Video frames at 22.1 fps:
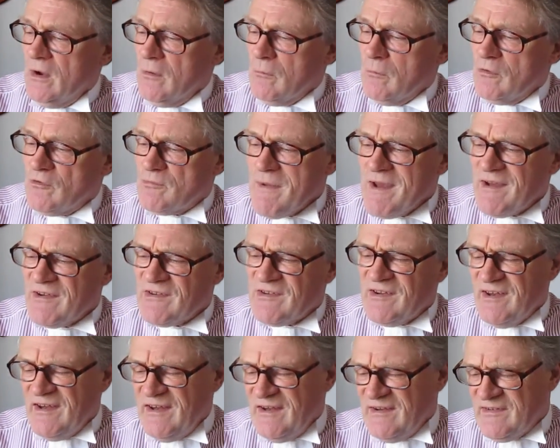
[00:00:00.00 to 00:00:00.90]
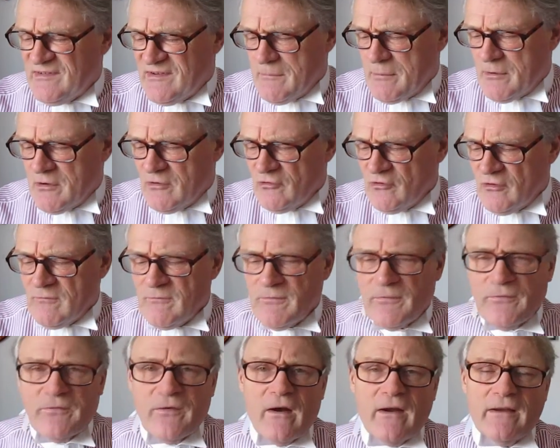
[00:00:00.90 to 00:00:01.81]
Which makes it easier because you can
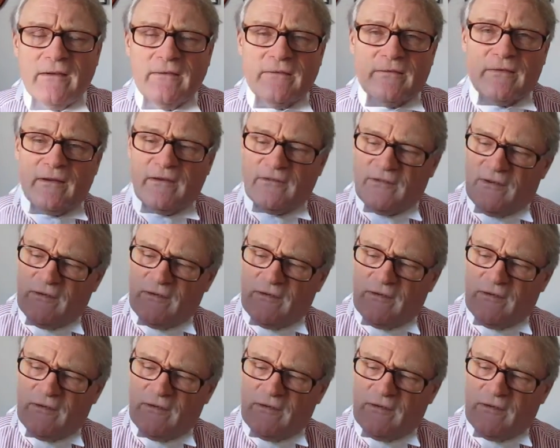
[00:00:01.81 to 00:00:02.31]
find things.